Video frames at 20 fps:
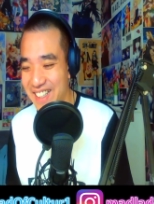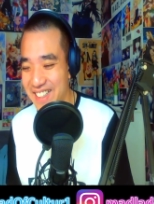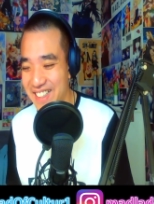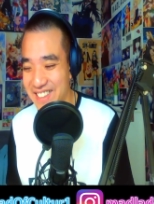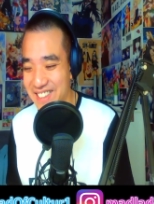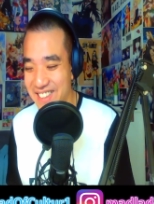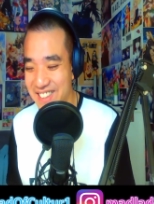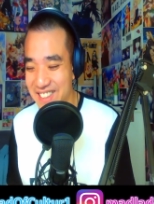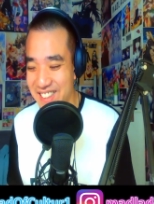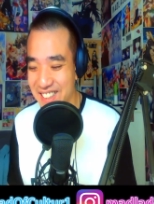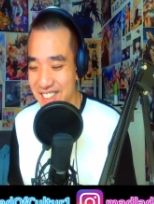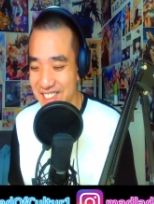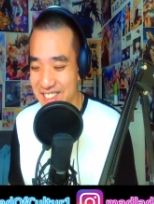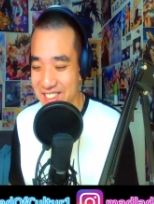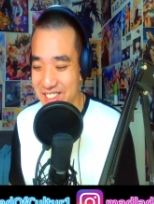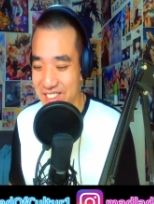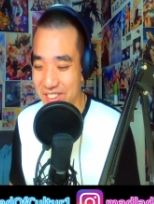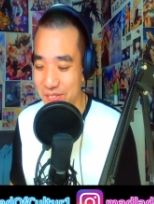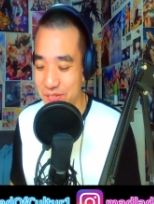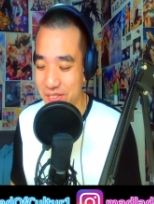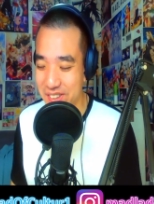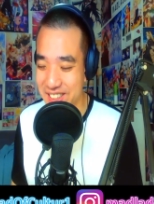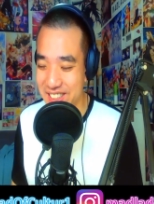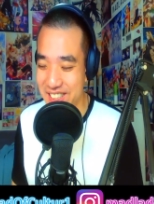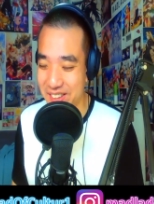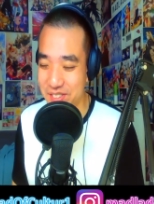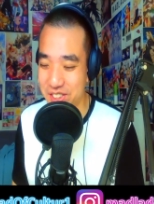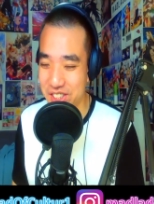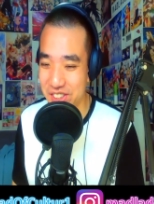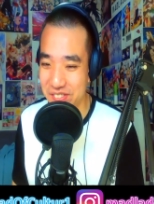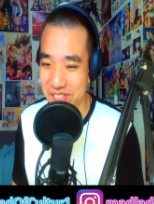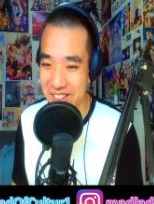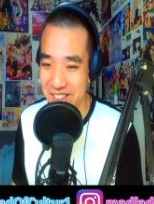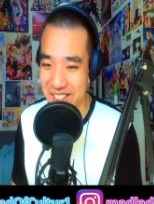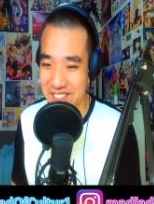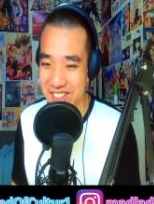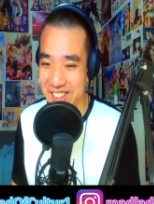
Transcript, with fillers: is just good perception, man.